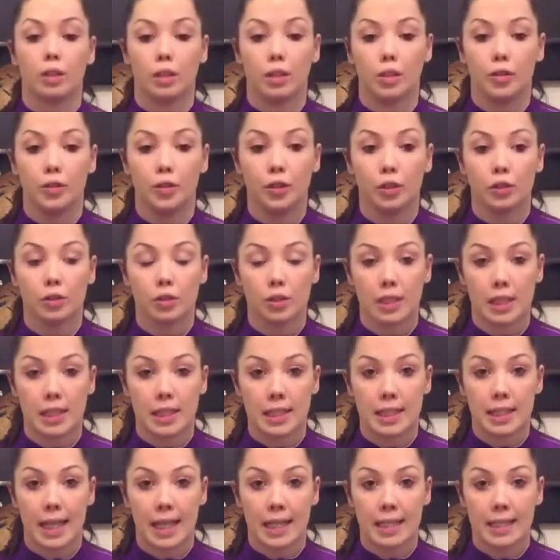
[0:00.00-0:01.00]
nuts
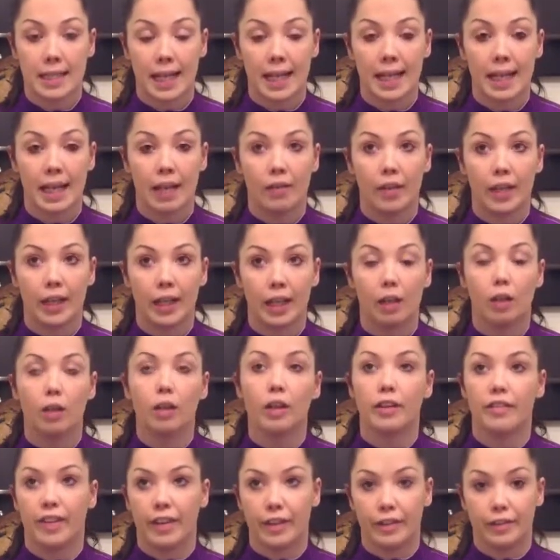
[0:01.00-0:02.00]
into their diet and they get,
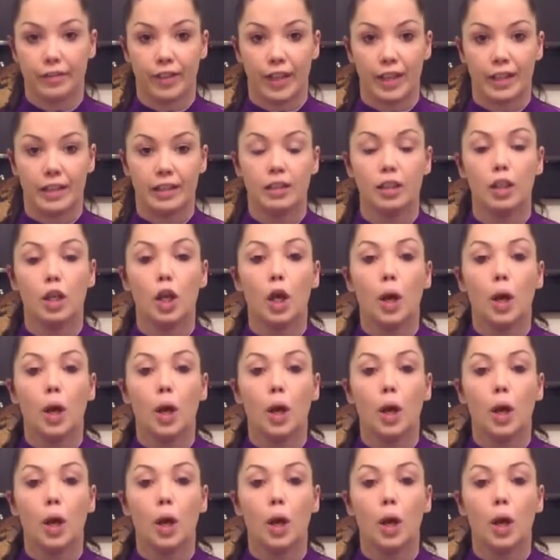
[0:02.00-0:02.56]
they're very fatty,